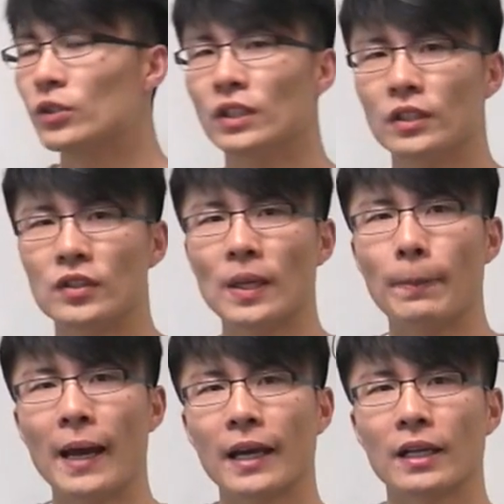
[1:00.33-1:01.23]
to step
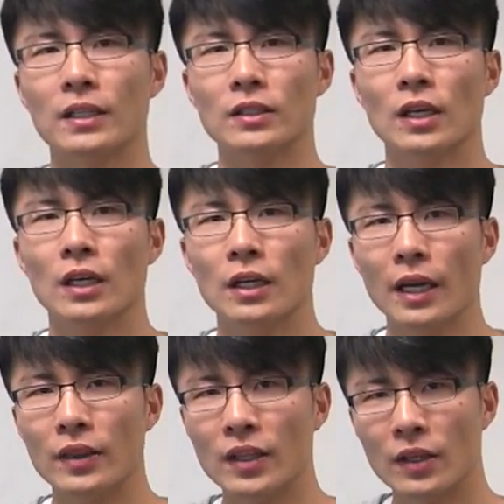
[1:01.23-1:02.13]
back and
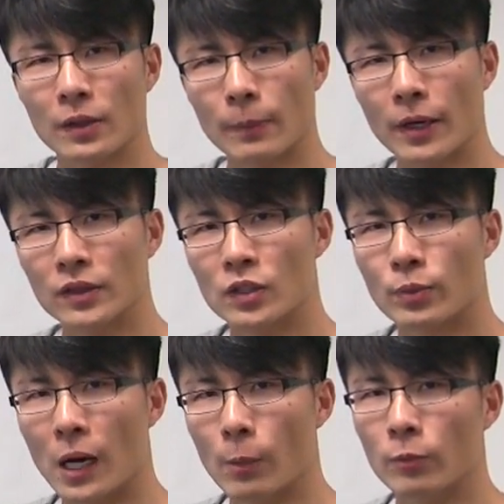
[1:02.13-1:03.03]
think about this
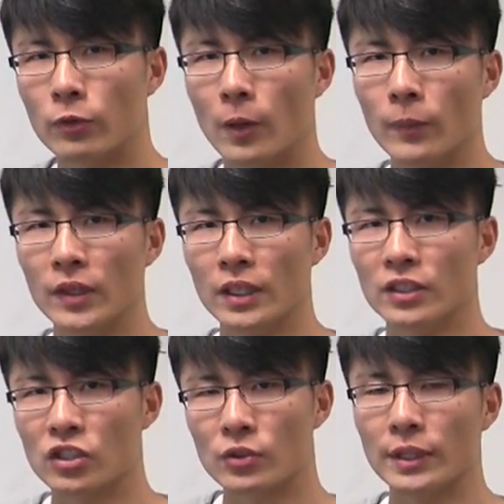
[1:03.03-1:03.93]
problem from the
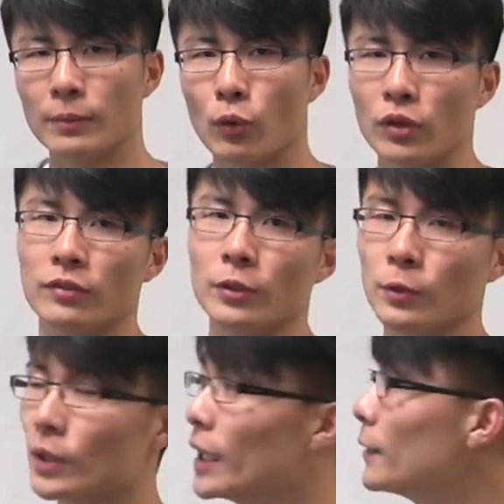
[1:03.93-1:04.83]
discrete point of view
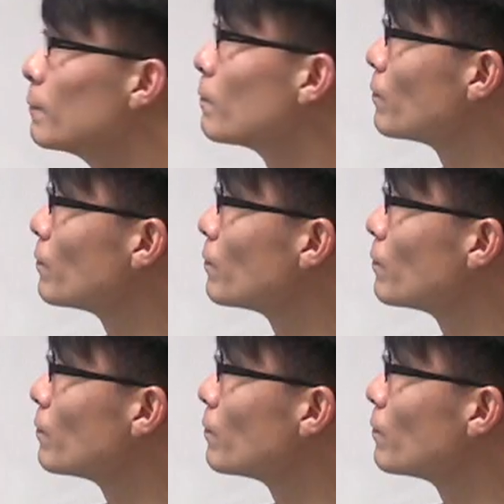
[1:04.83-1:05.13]
again.